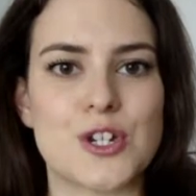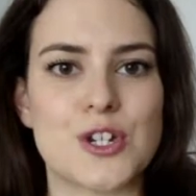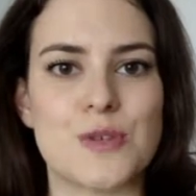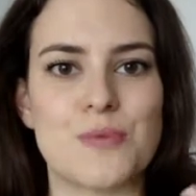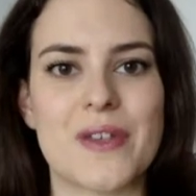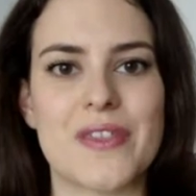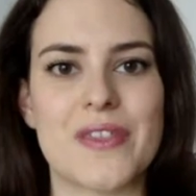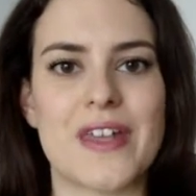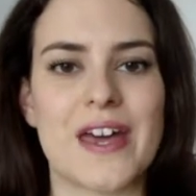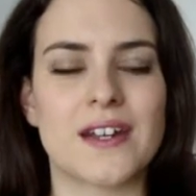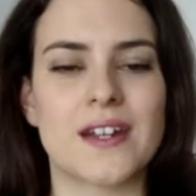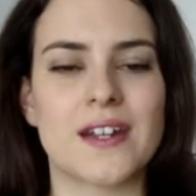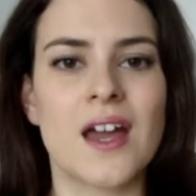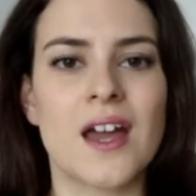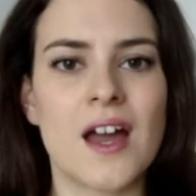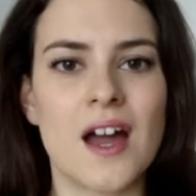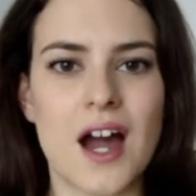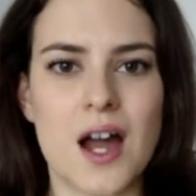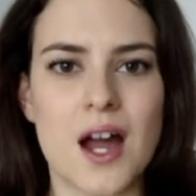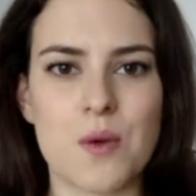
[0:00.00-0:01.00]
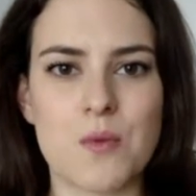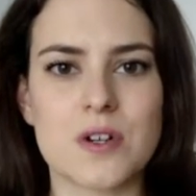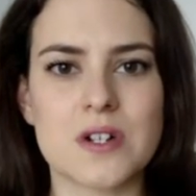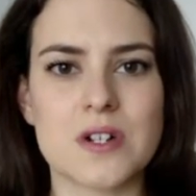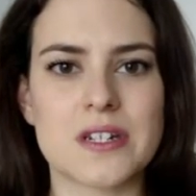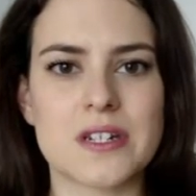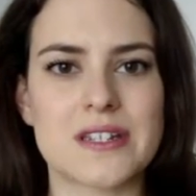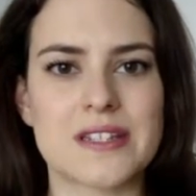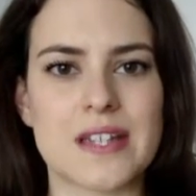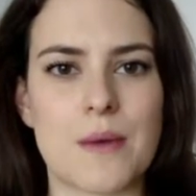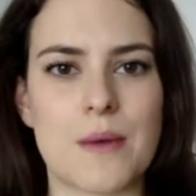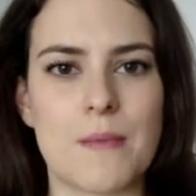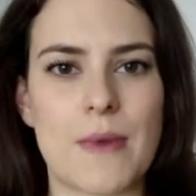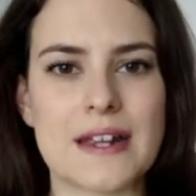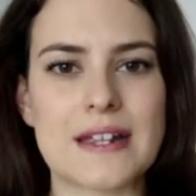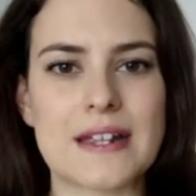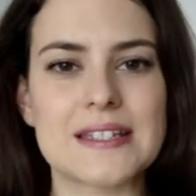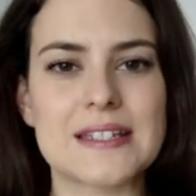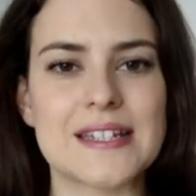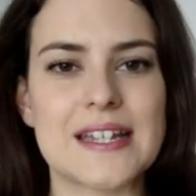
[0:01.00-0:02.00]
to, but then I wanted to set my
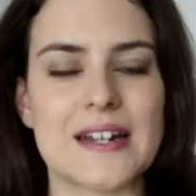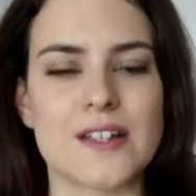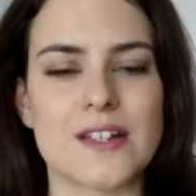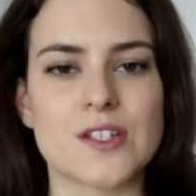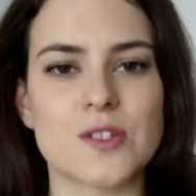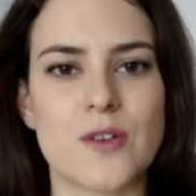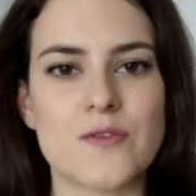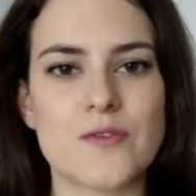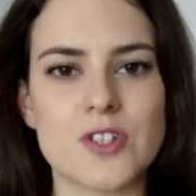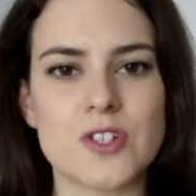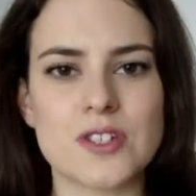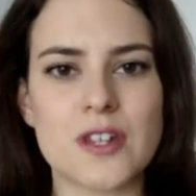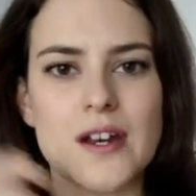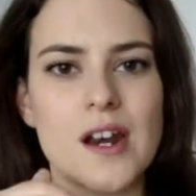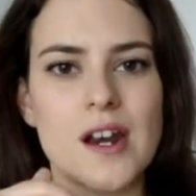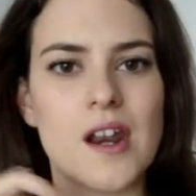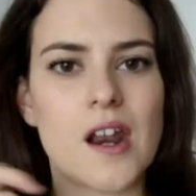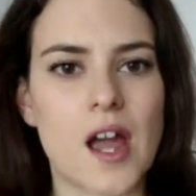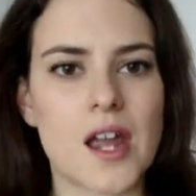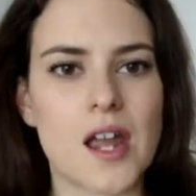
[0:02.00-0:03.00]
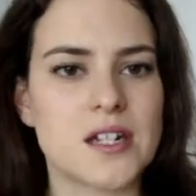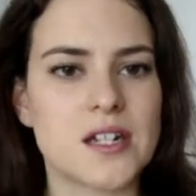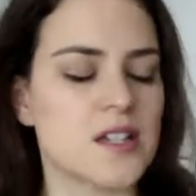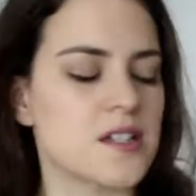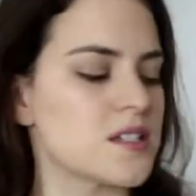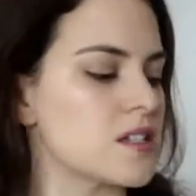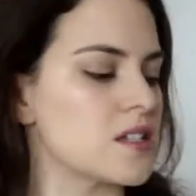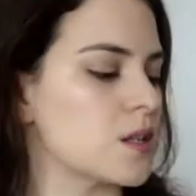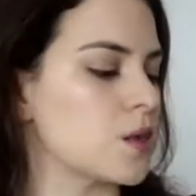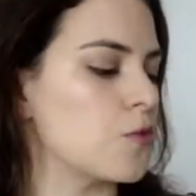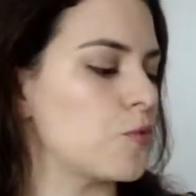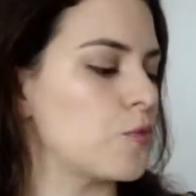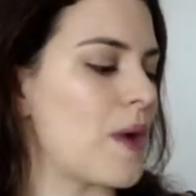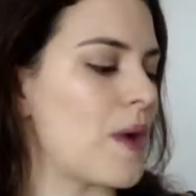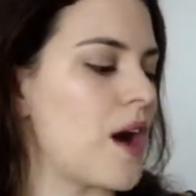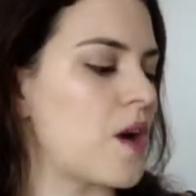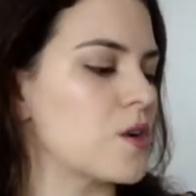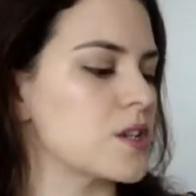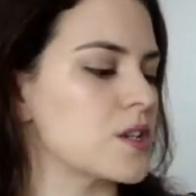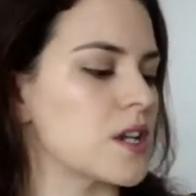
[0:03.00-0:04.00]
concealer. So I've just done a light dusting of
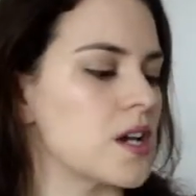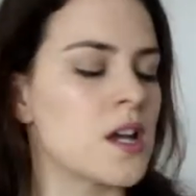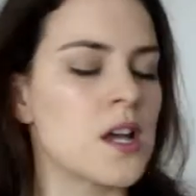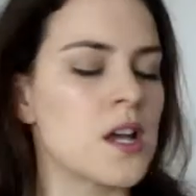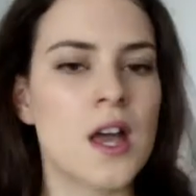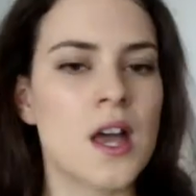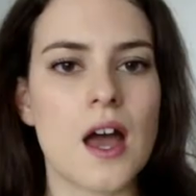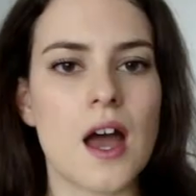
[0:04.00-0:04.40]
powder,